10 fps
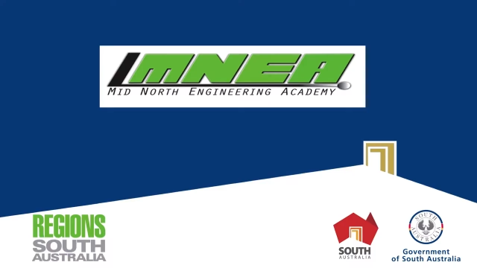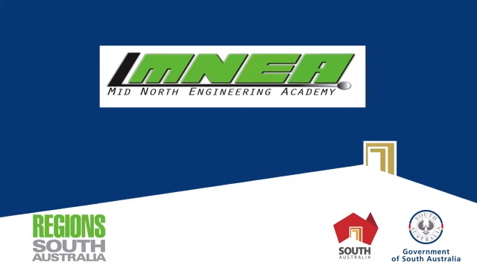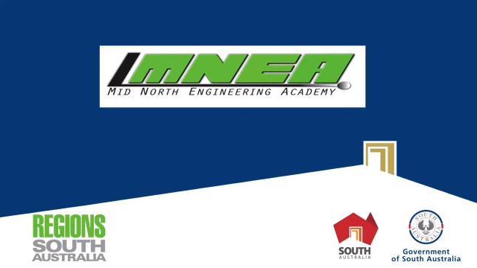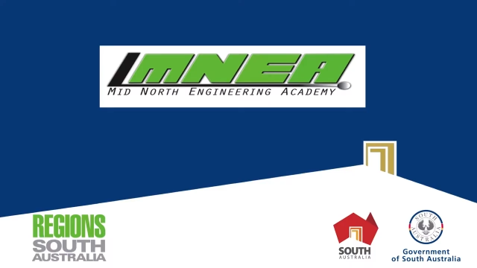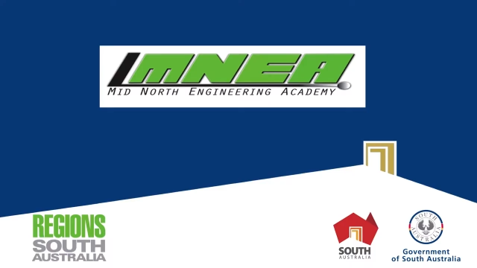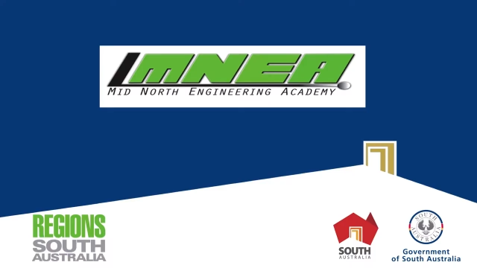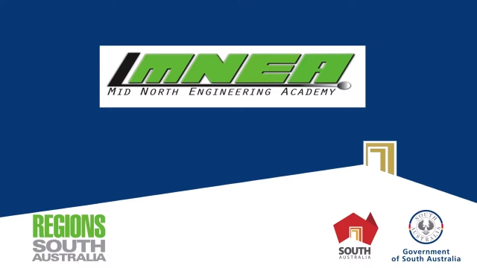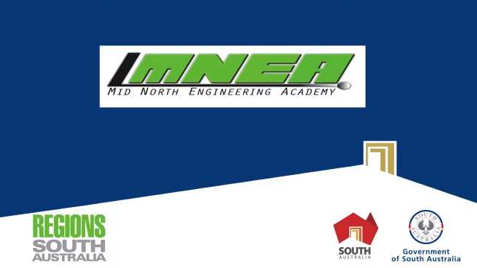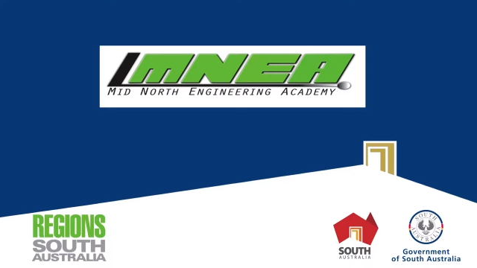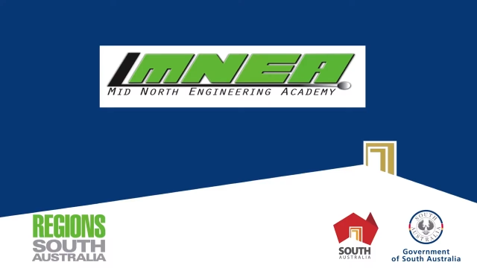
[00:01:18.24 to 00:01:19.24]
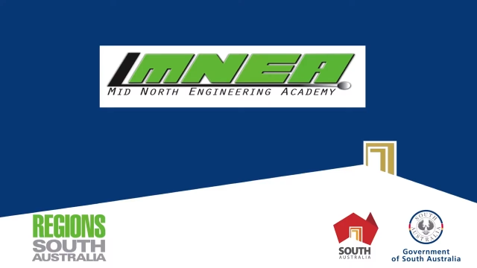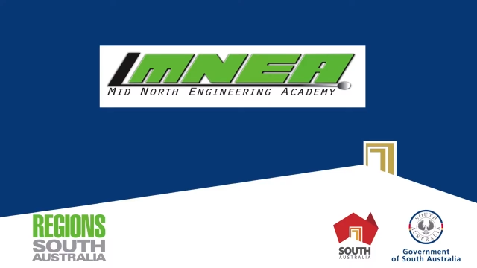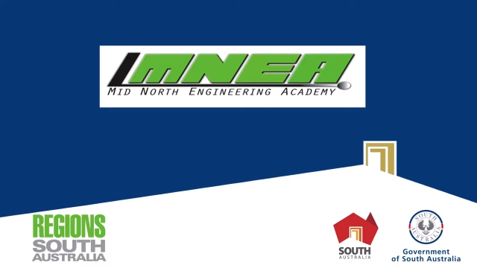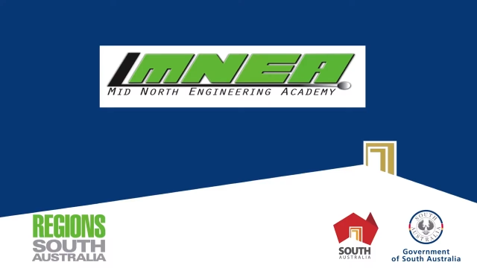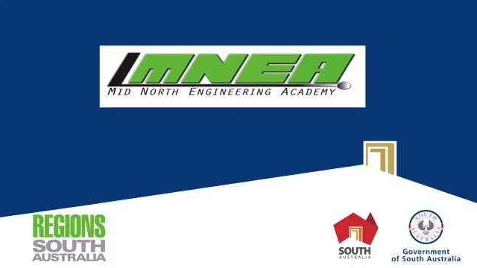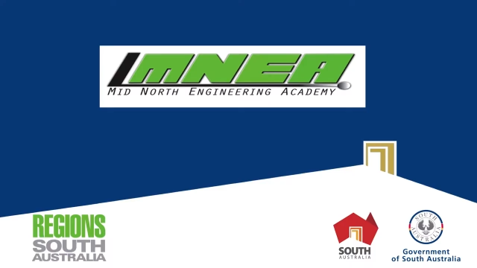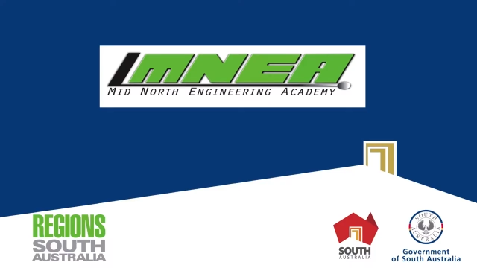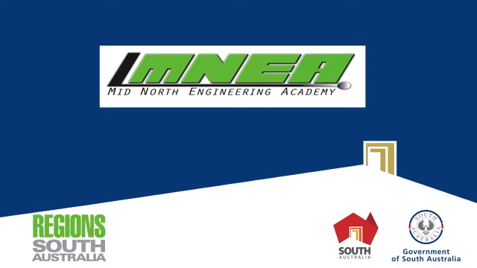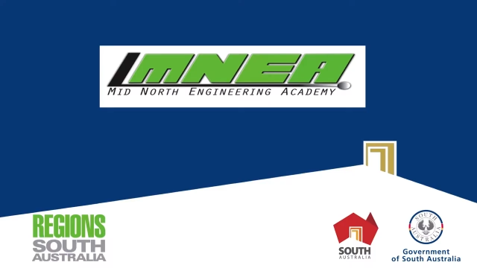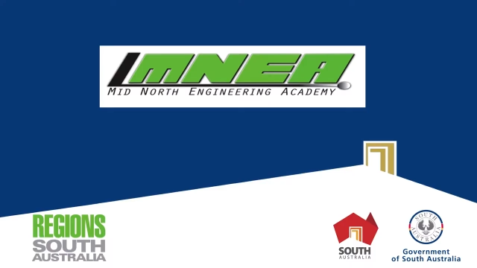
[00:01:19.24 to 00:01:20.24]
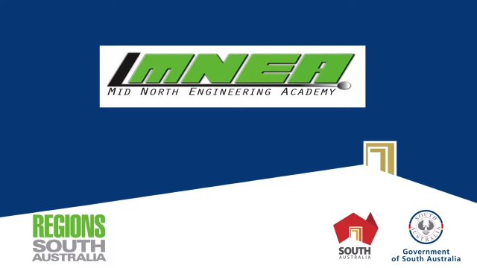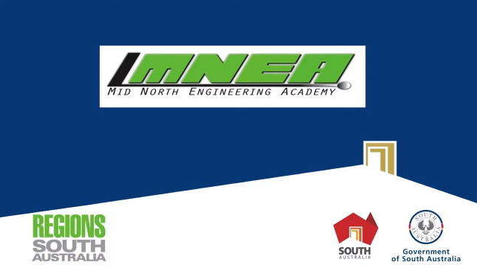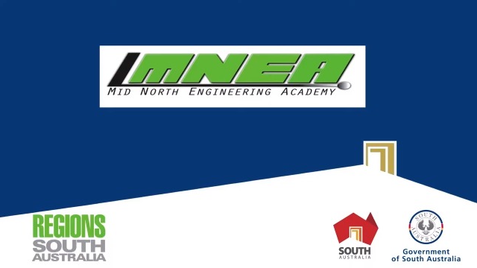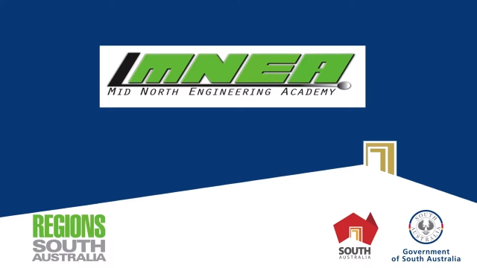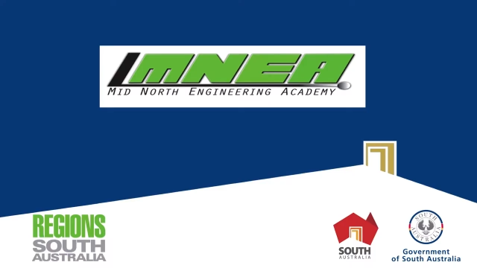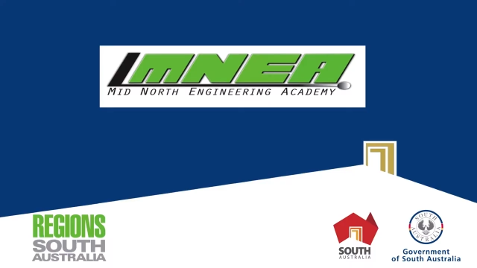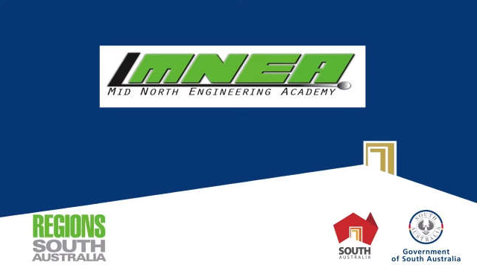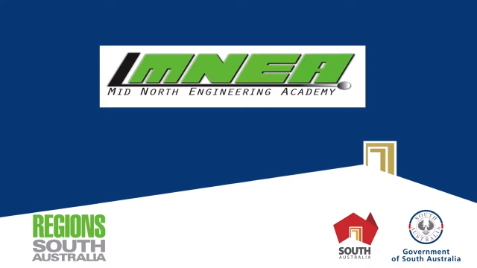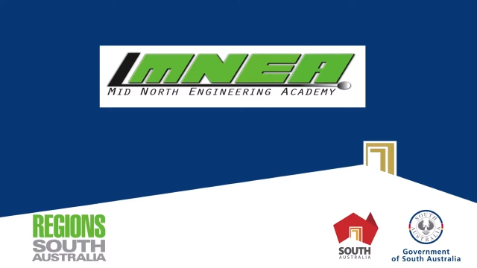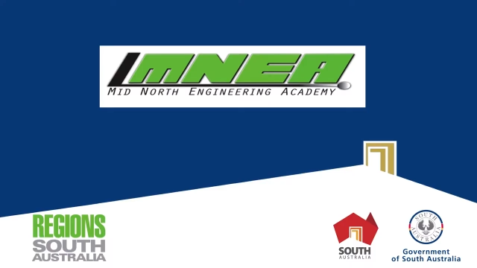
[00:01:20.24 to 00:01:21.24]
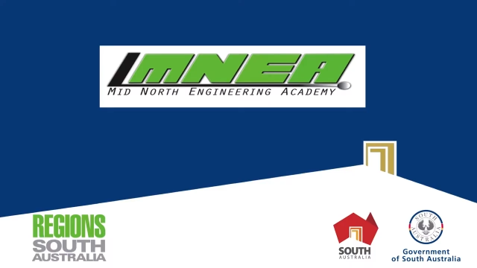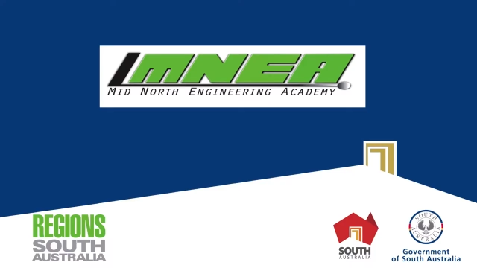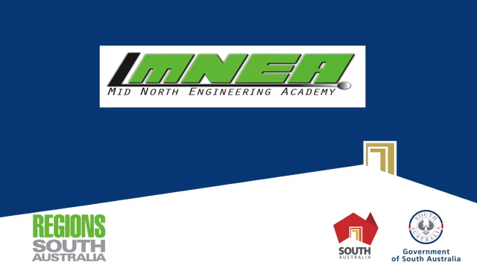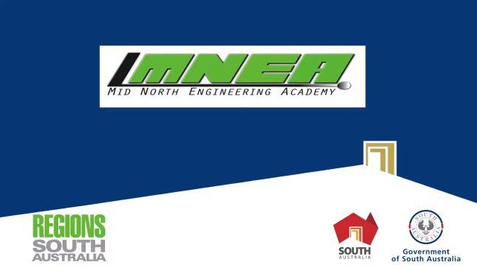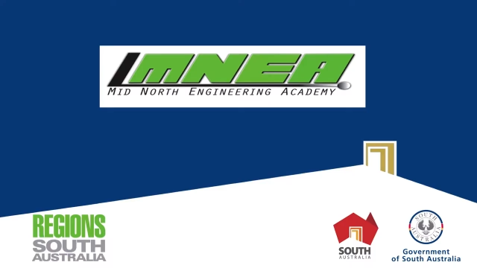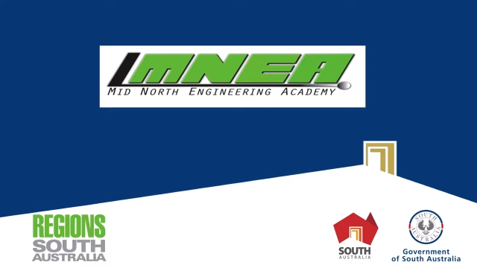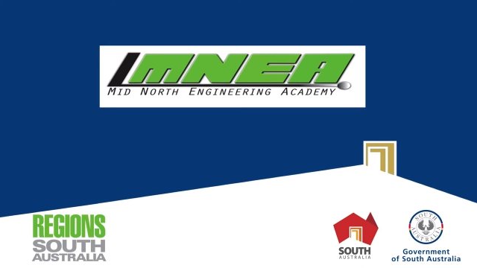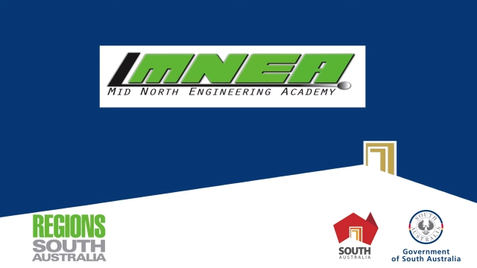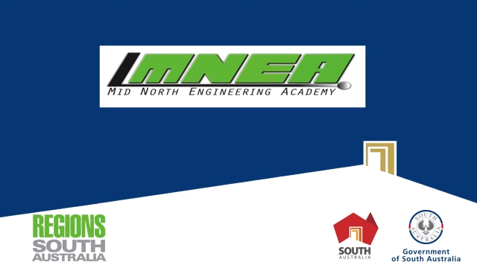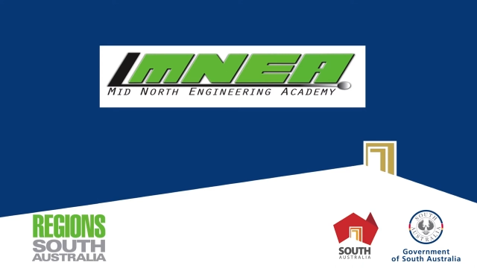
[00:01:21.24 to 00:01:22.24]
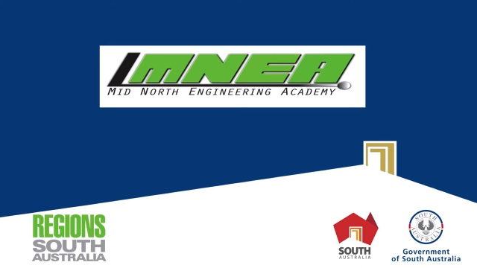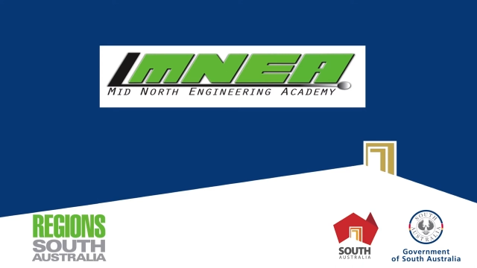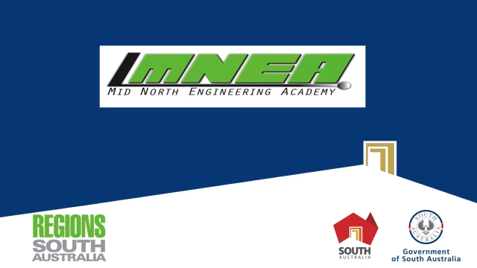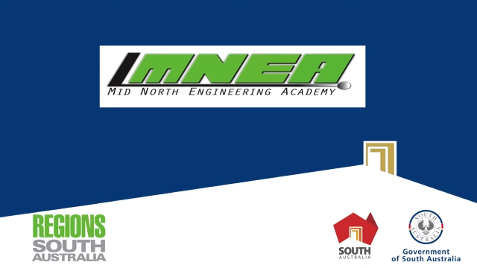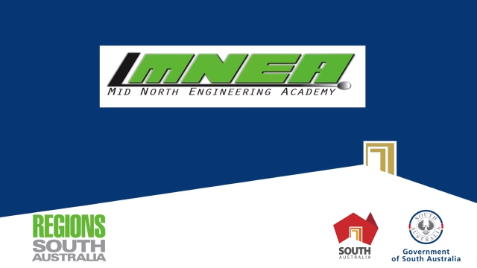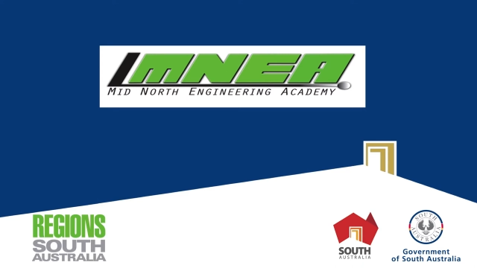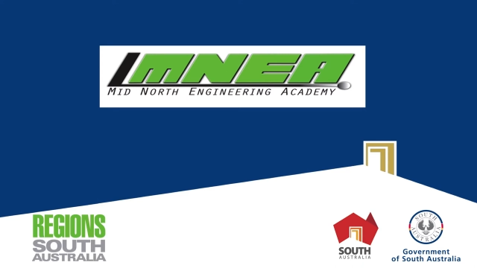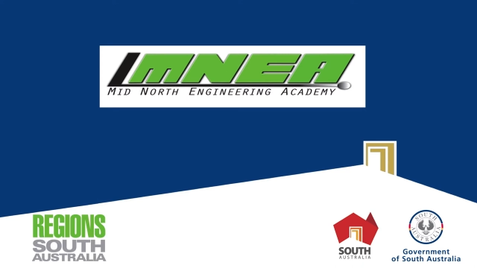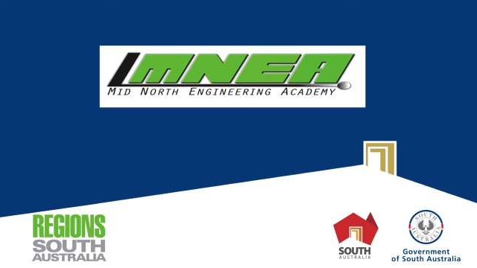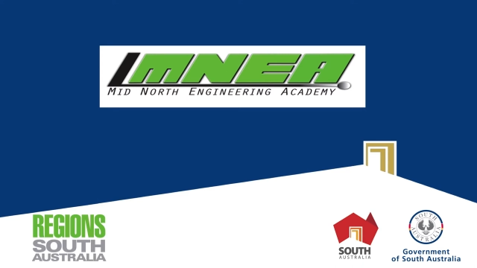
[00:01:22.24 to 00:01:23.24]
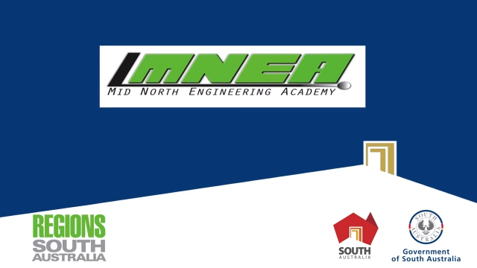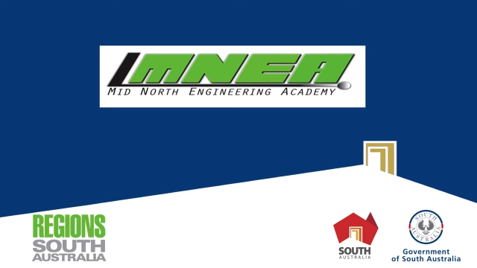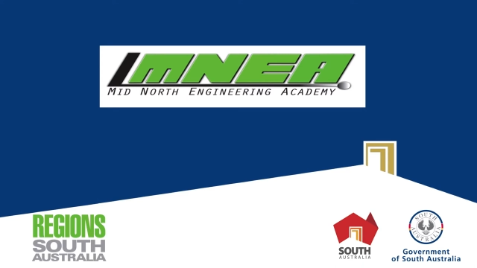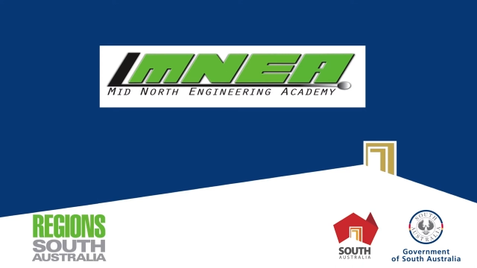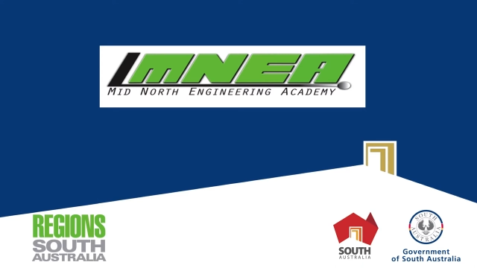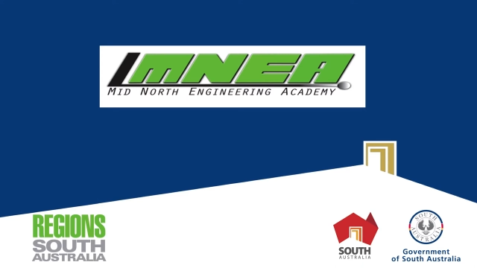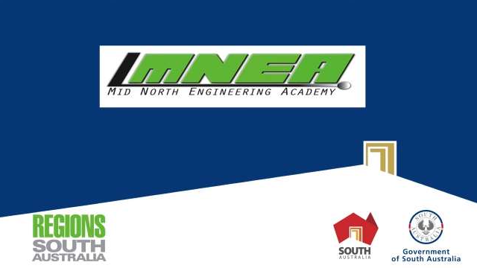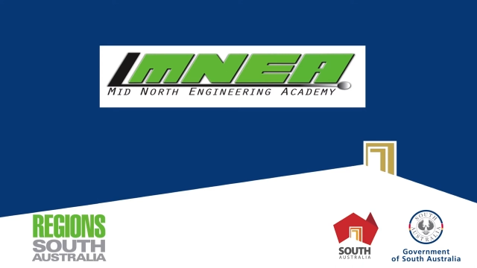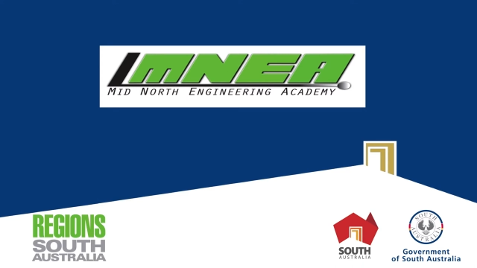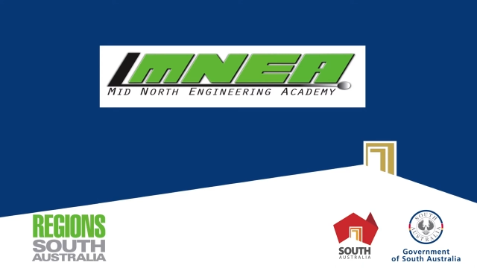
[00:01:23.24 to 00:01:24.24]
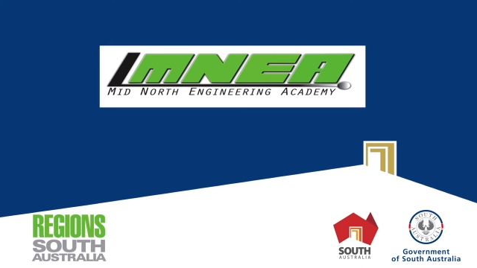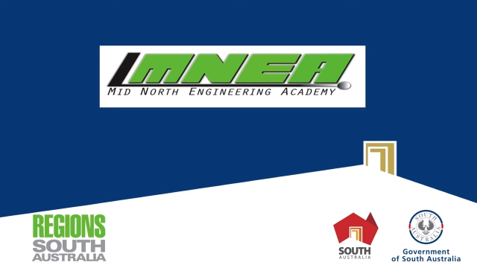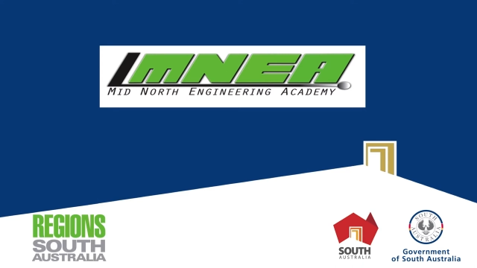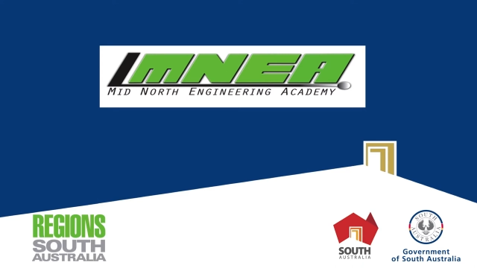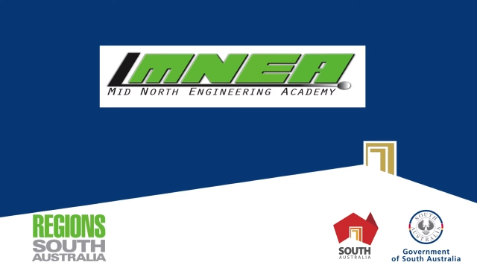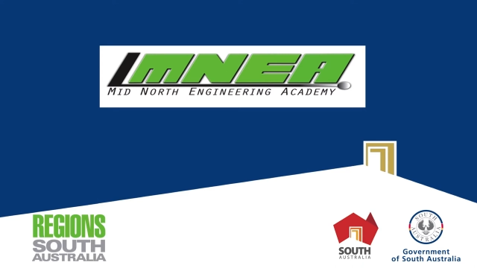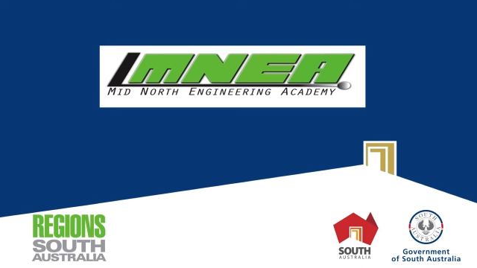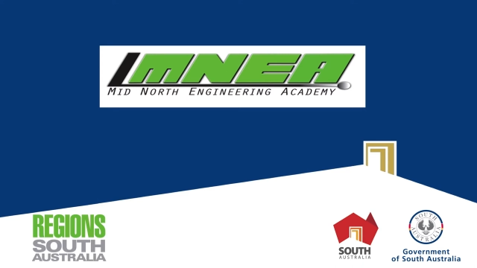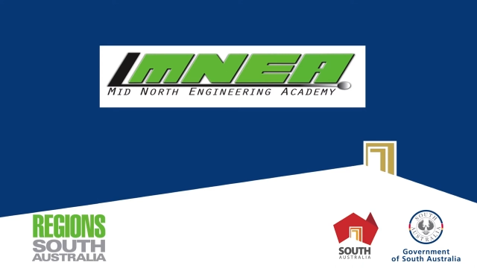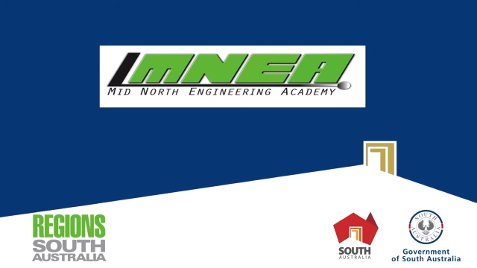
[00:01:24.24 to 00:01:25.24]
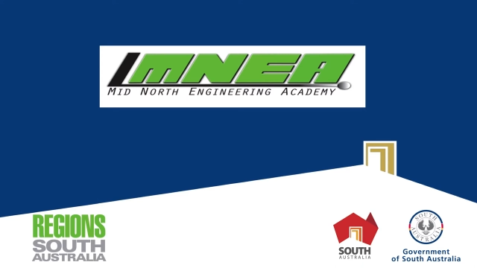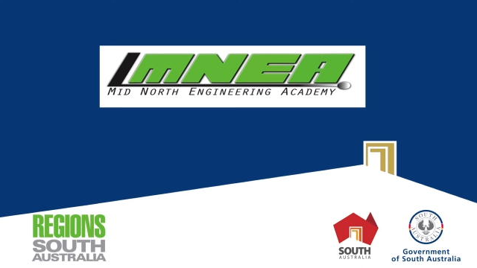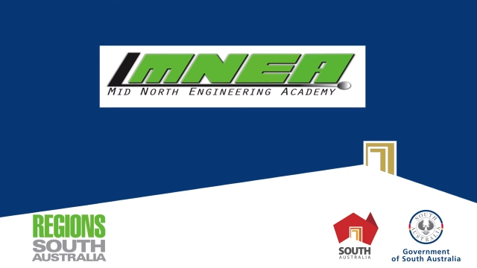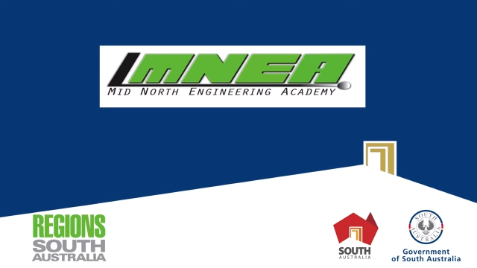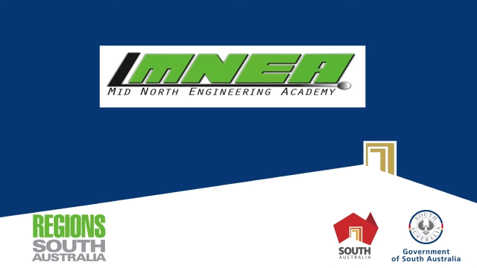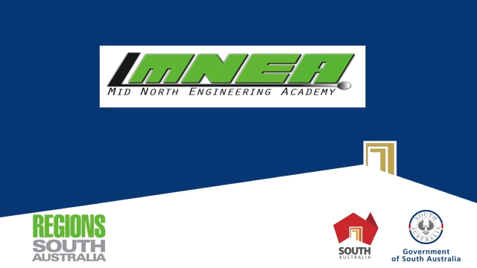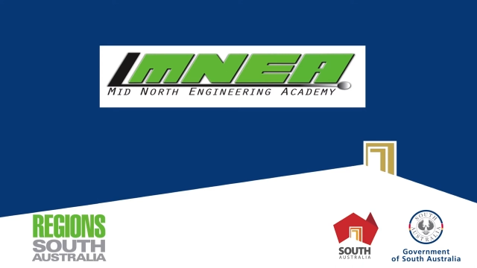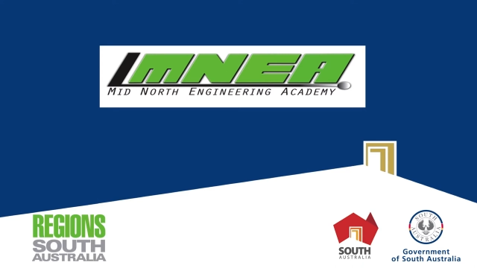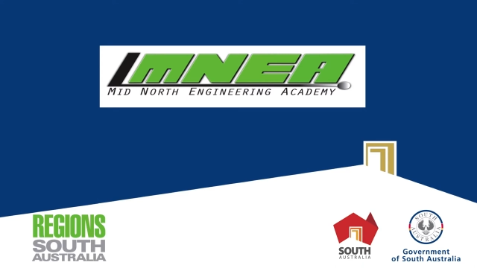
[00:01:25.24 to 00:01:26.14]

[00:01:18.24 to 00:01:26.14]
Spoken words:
(no speaker visible)